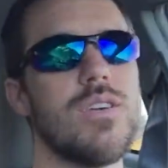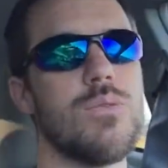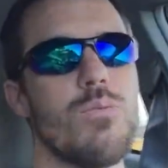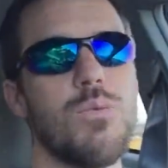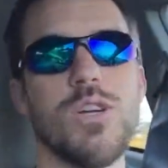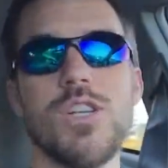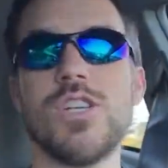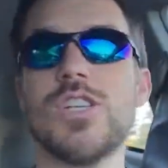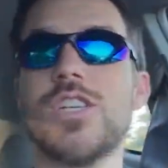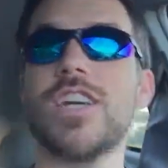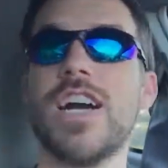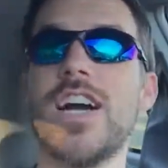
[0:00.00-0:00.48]

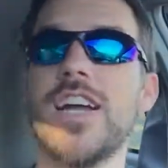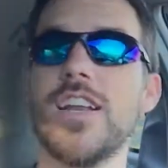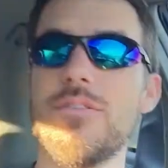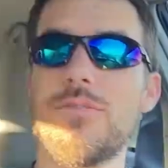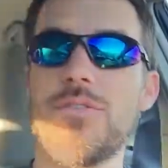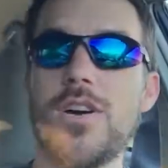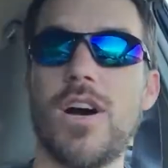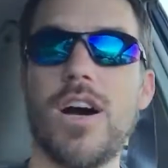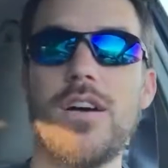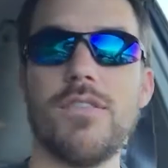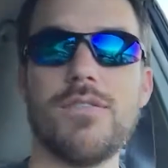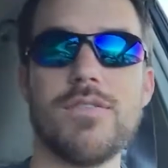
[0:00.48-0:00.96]
which kind
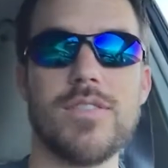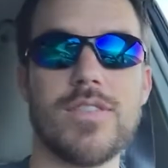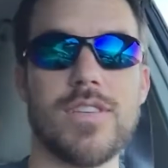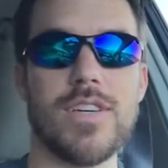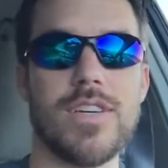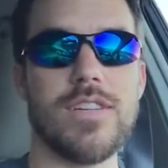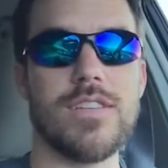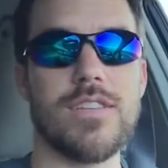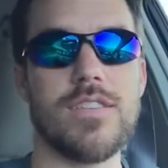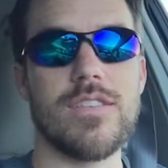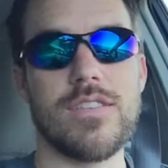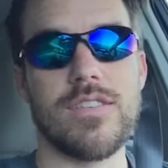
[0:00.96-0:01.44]
of
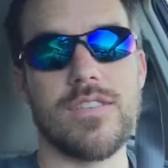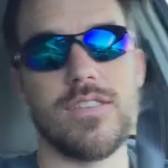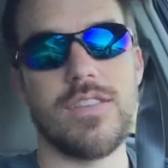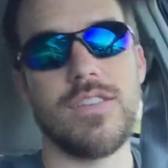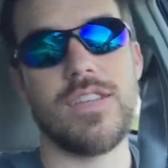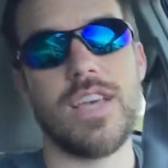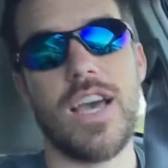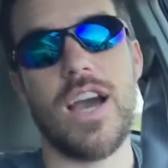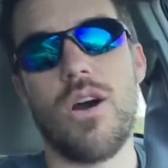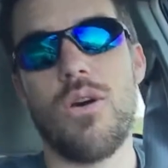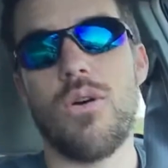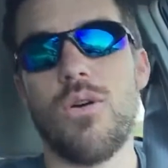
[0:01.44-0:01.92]
offsets
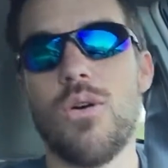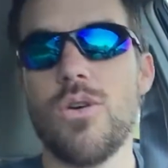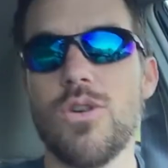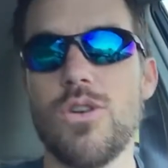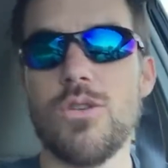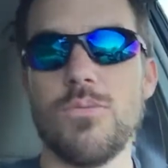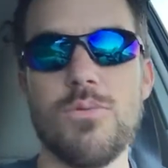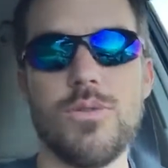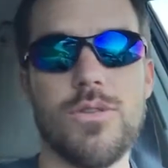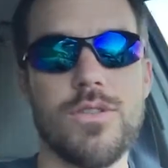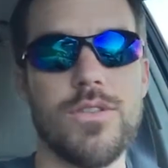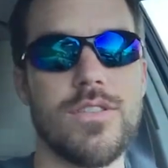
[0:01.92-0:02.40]
how
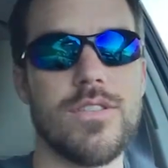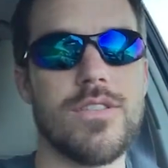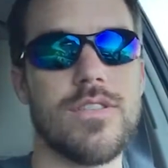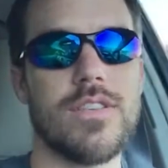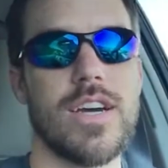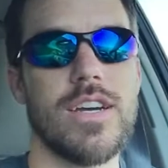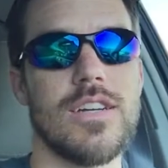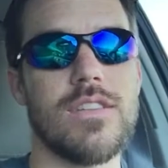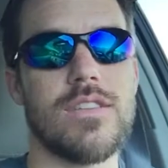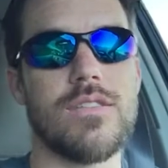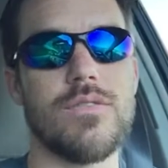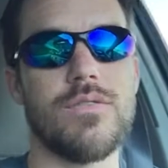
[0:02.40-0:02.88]
horrible the
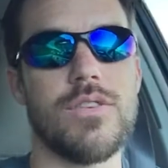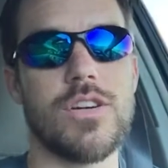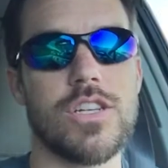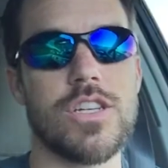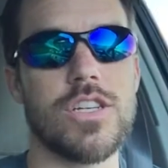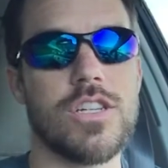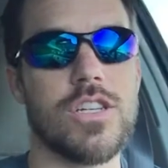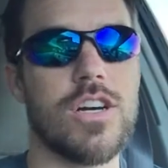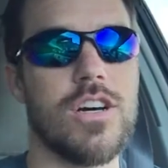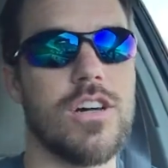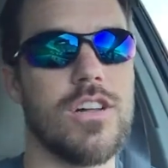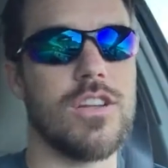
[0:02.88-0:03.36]
site's
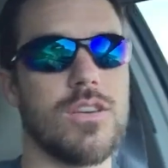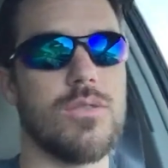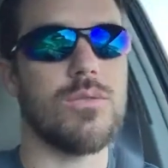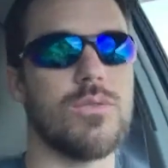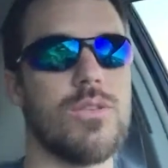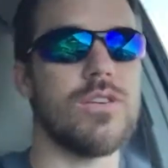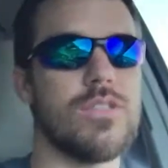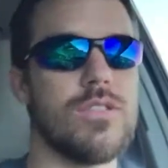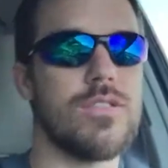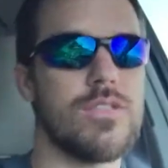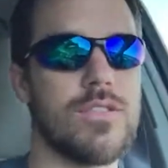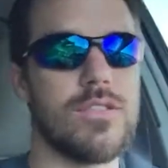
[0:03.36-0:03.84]
functionality
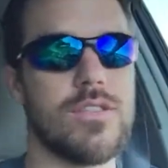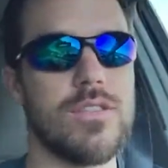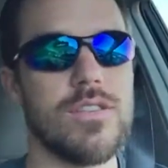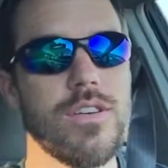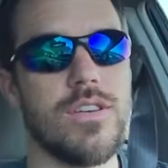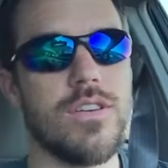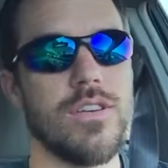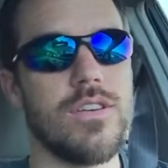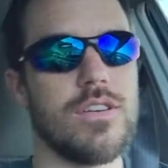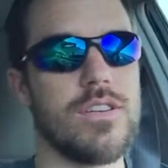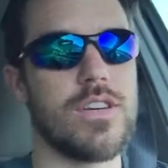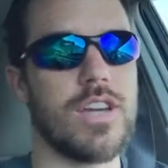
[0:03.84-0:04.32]
was
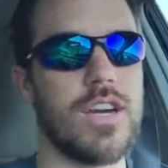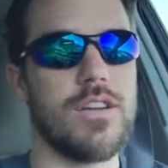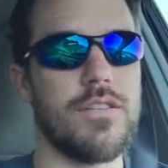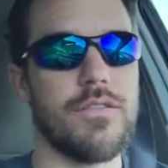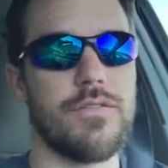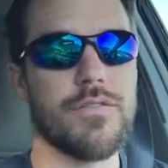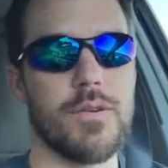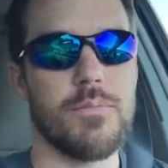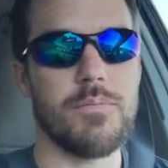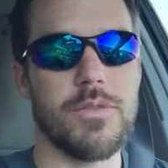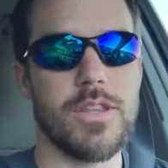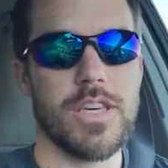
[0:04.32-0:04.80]
kind of
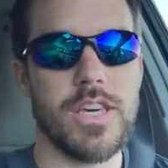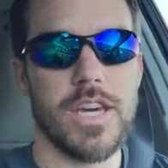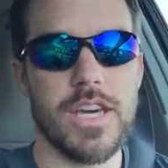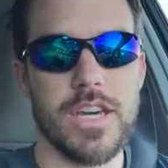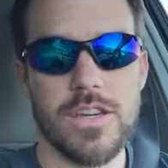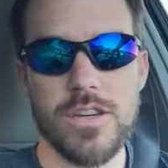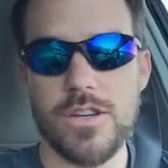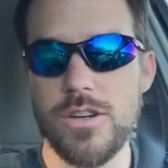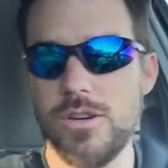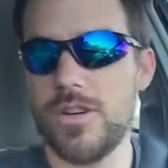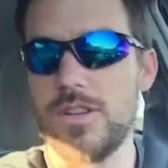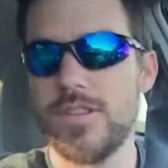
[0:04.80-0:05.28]
from the
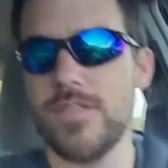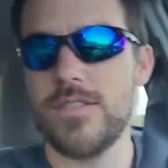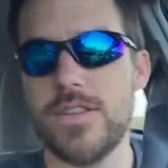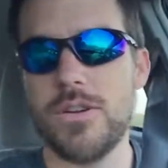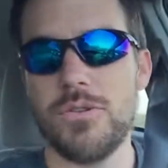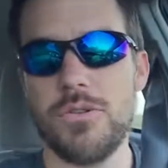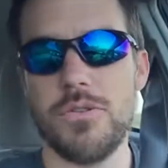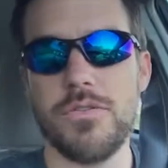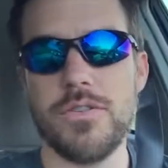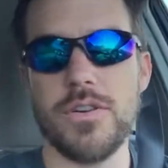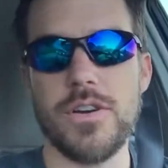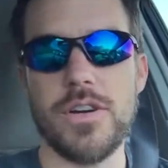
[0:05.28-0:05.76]
get-go, as they
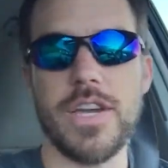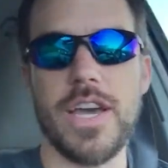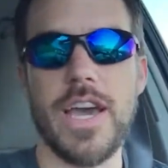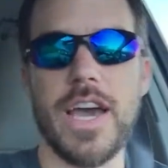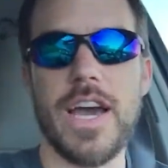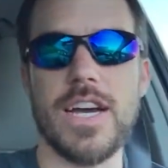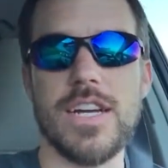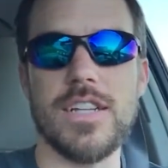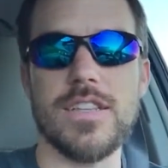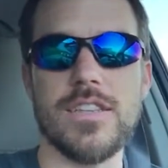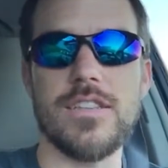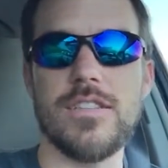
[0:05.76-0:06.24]
were very
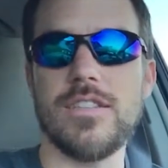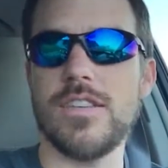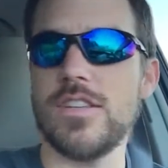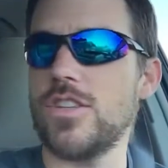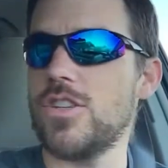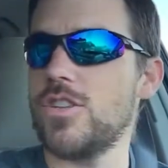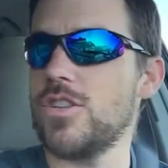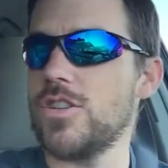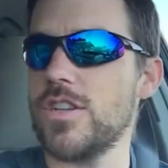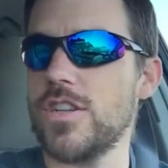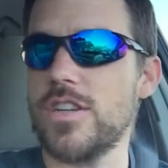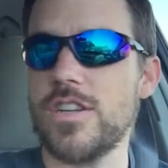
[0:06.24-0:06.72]

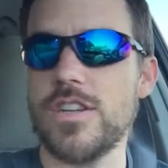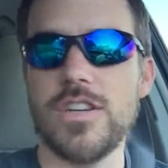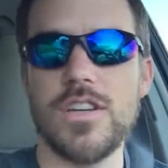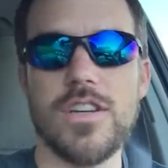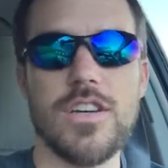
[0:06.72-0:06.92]
ad-centric,